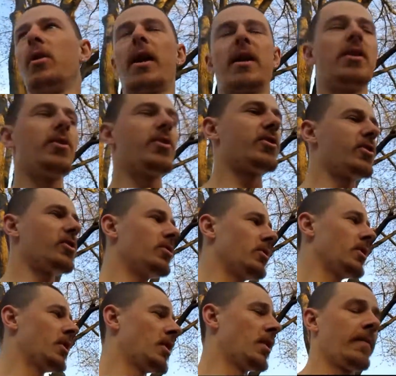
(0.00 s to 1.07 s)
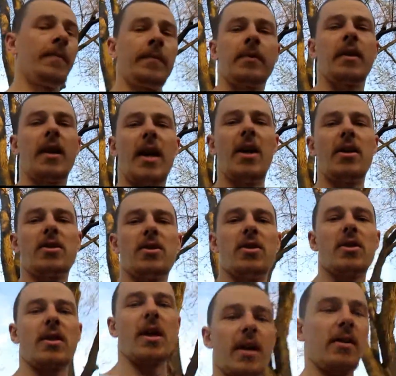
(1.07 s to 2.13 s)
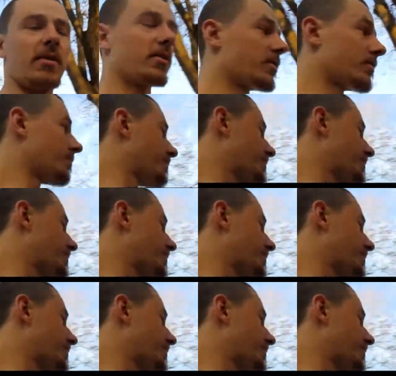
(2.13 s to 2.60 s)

I used to just kind of just